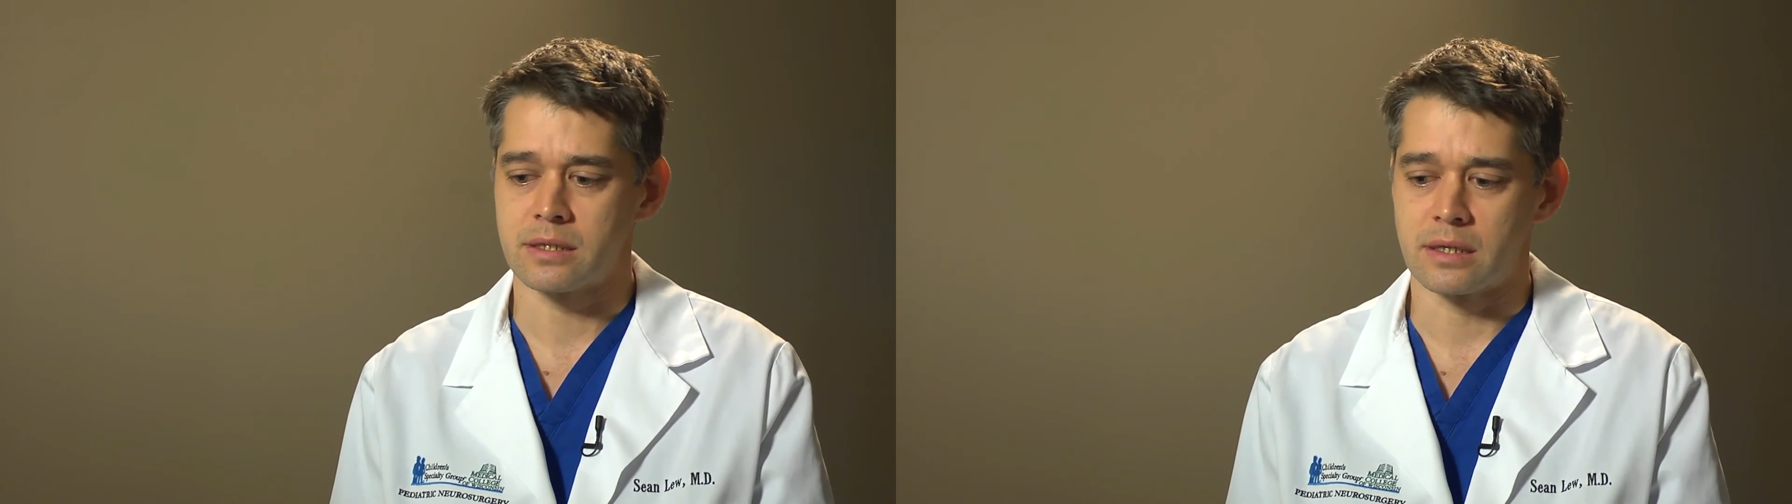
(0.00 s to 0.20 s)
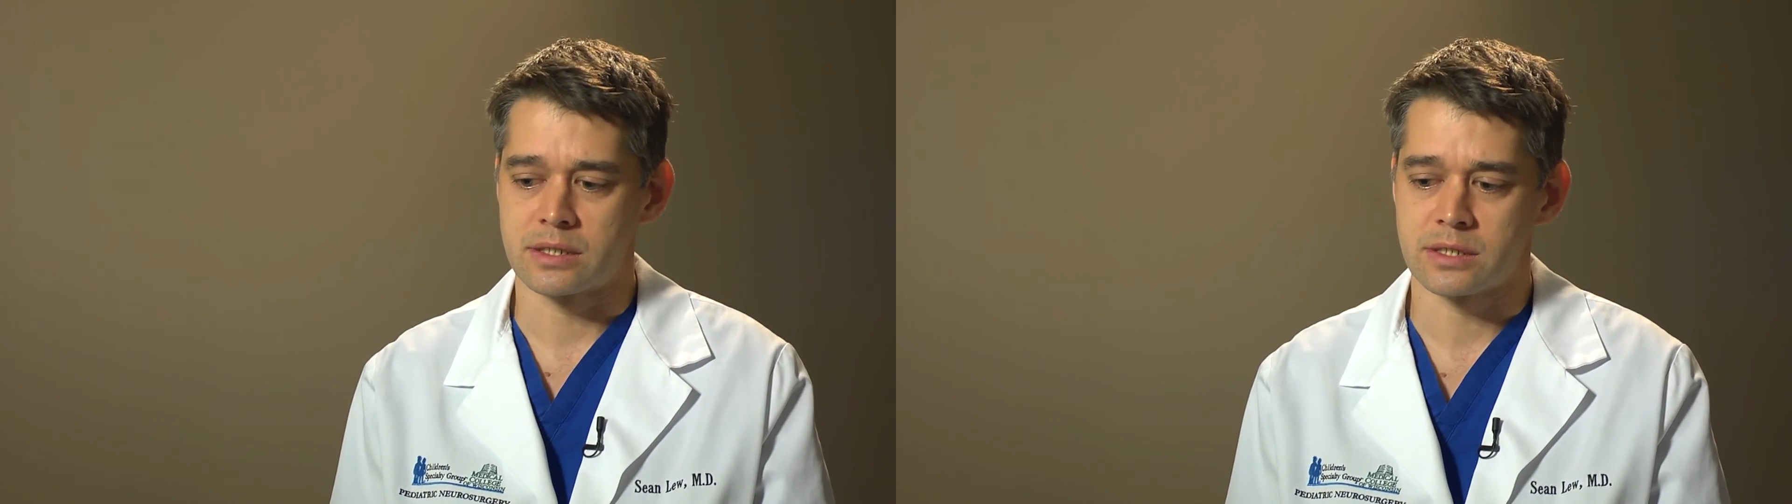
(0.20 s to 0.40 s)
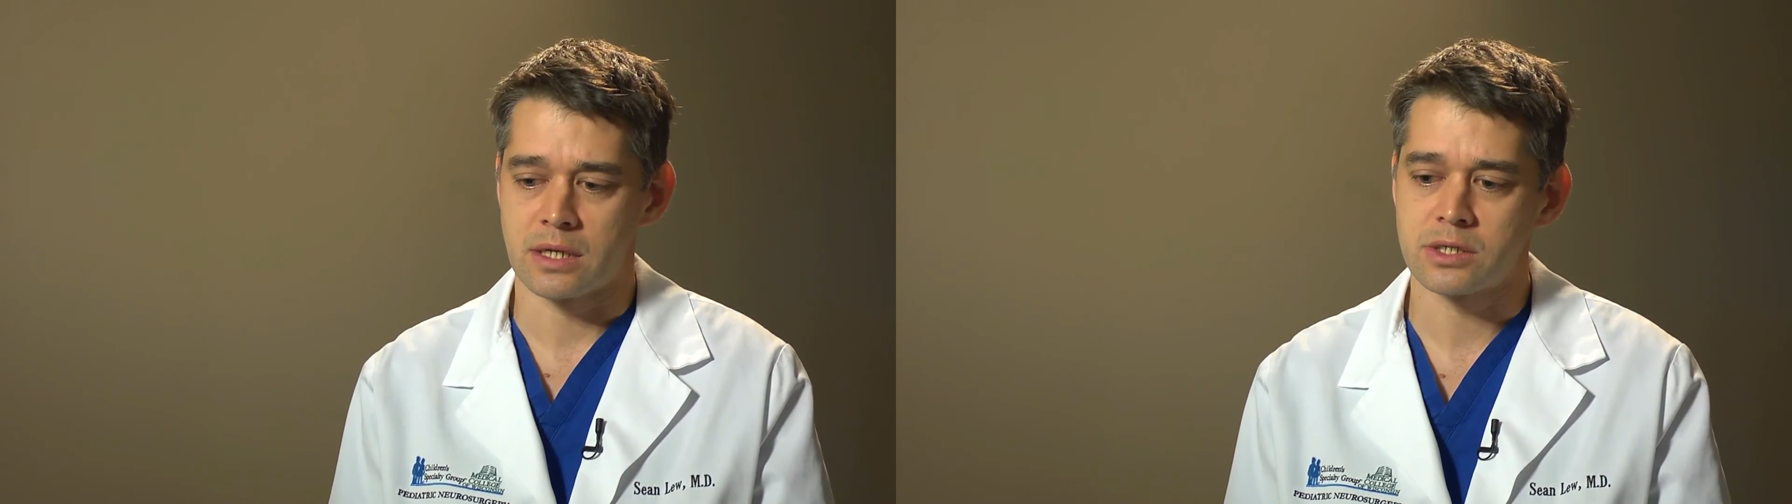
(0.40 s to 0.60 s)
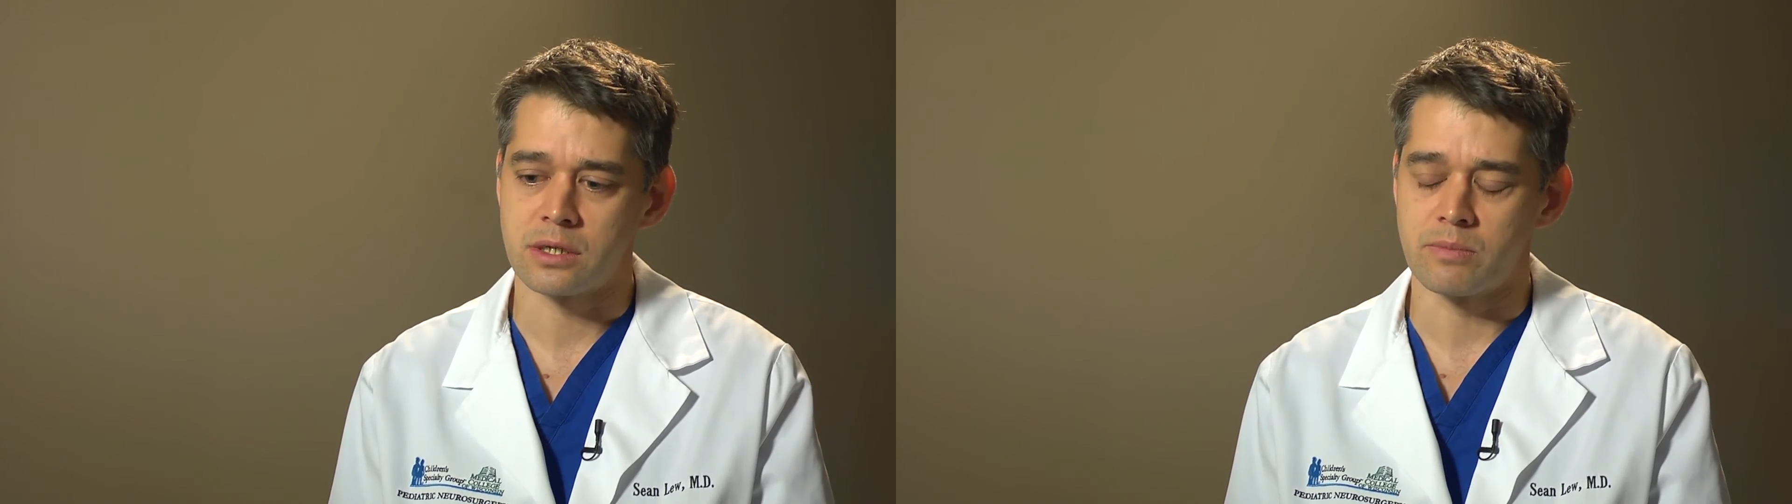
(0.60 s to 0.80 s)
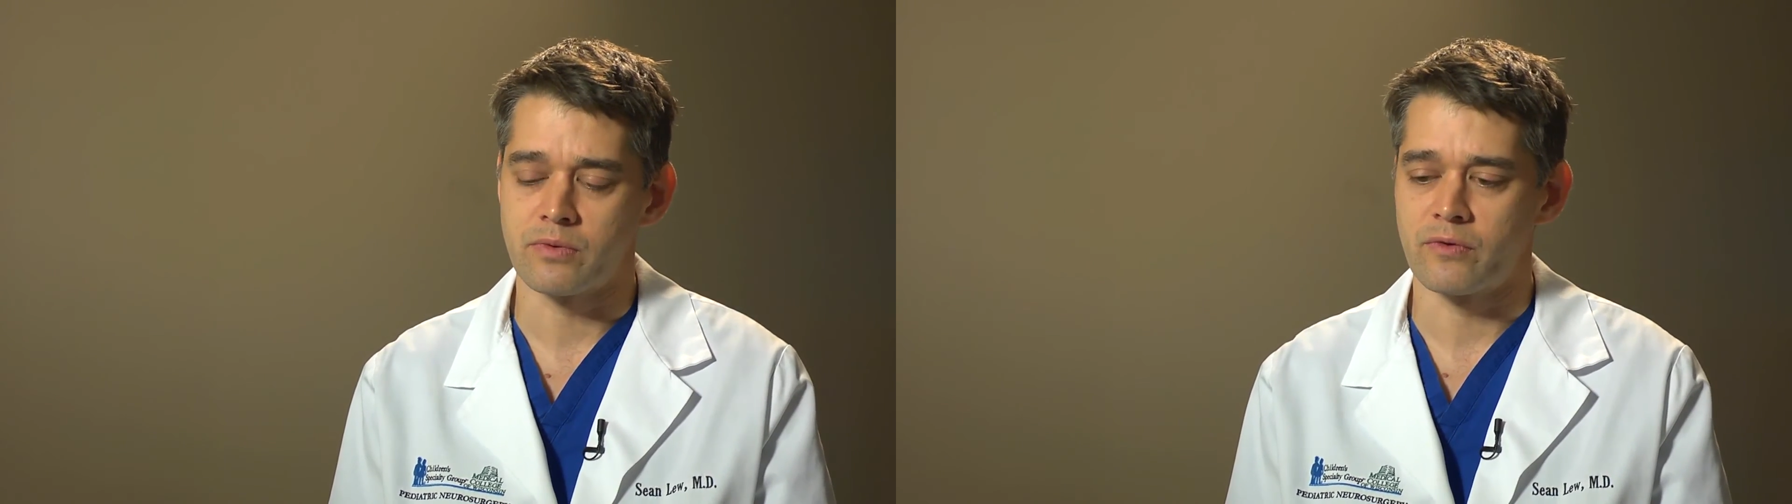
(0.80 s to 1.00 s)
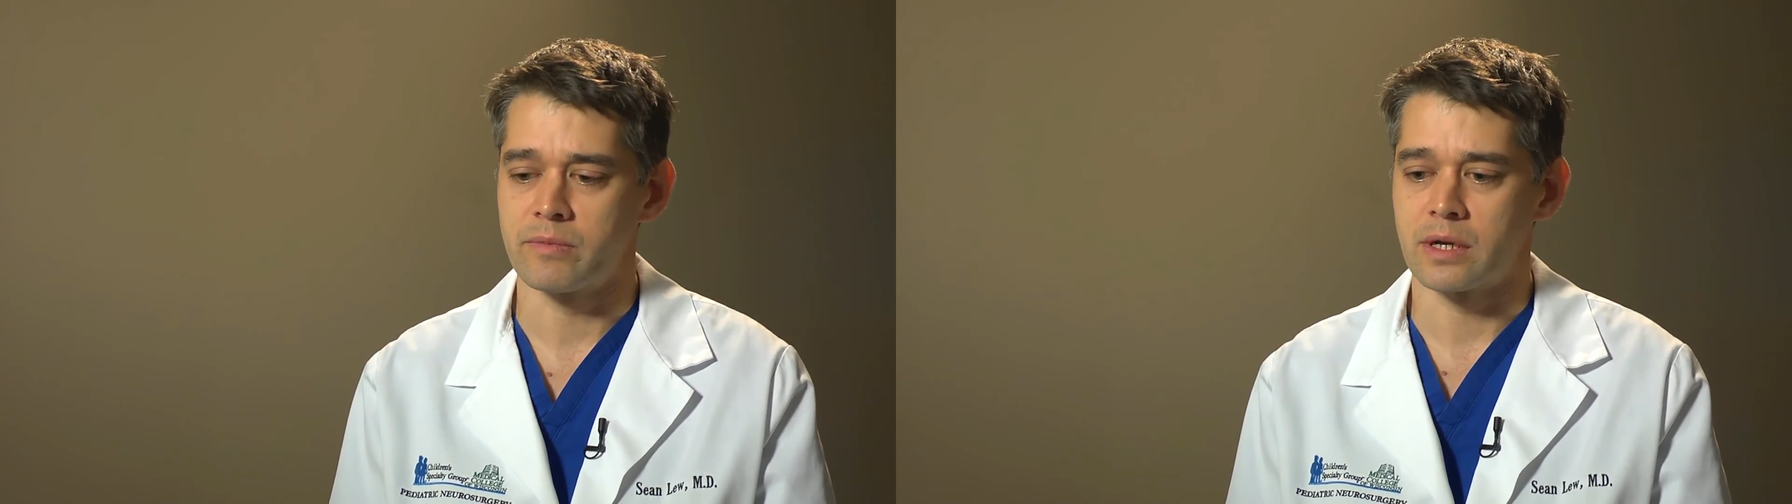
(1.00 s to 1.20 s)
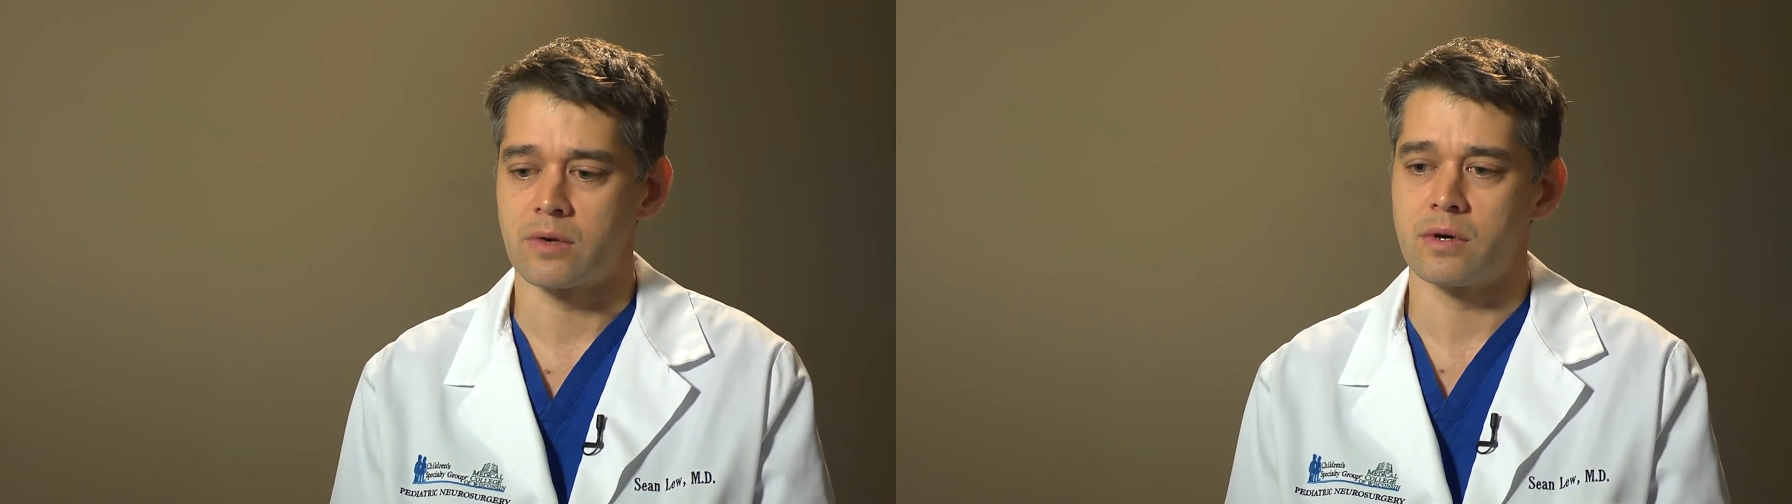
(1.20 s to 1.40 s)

it's such an improvement in